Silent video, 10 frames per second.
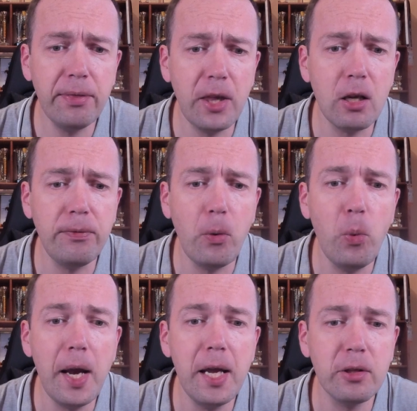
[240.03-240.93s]
and think of a
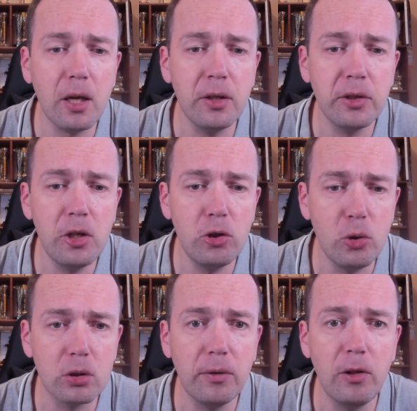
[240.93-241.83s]
way to continue
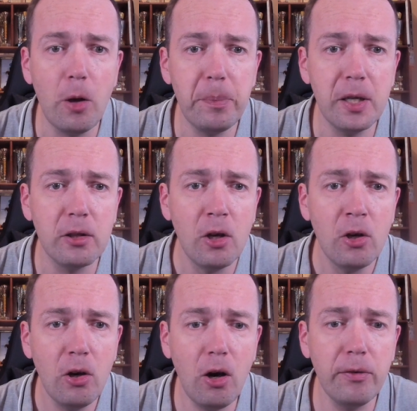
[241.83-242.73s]
your development
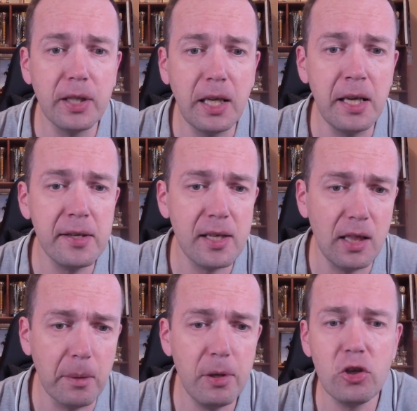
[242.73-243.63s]
of the
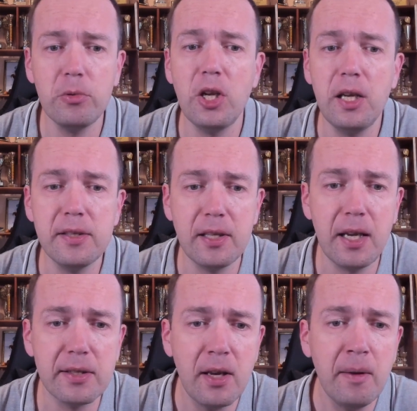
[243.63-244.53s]
kingside, like bishop
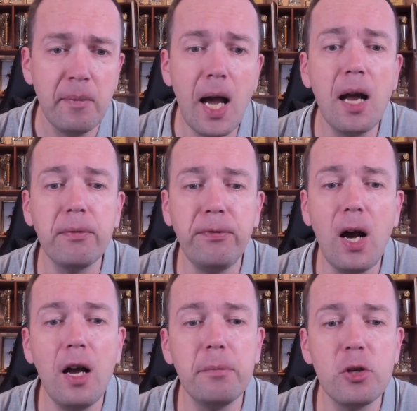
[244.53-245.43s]
g6, knight
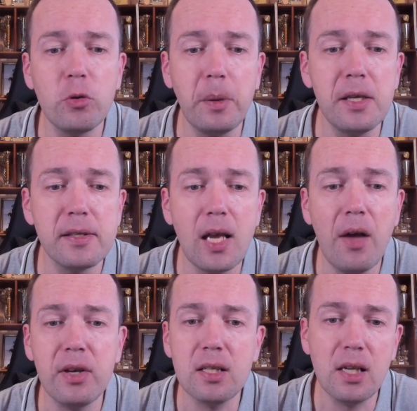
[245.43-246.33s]
f5, bishop
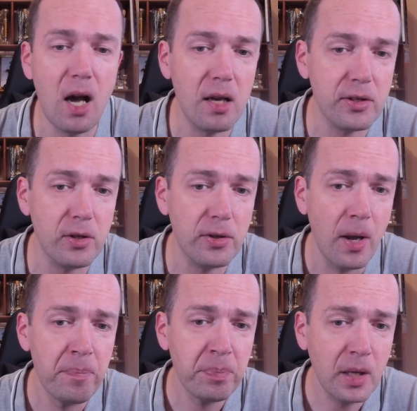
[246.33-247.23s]
e7, castles,
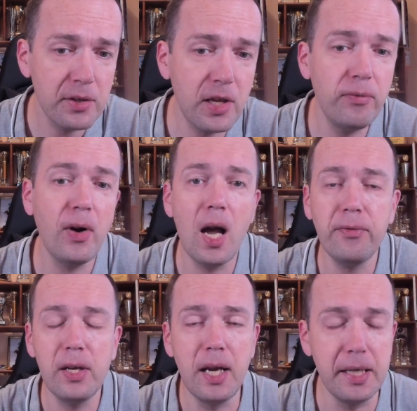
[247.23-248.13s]

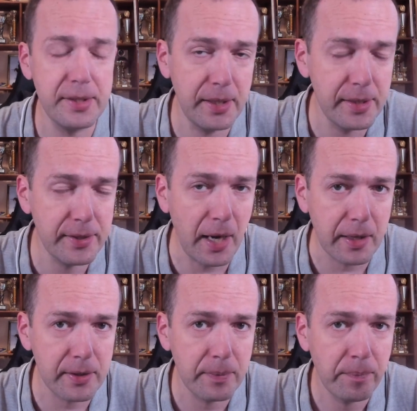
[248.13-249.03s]
c5 and knight
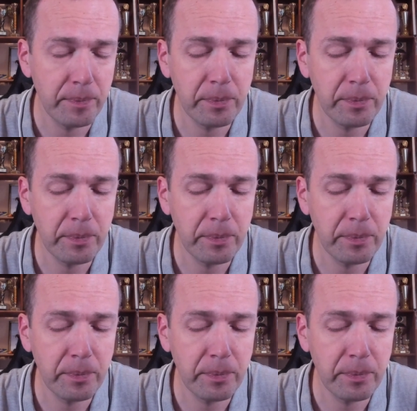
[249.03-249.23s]
c6.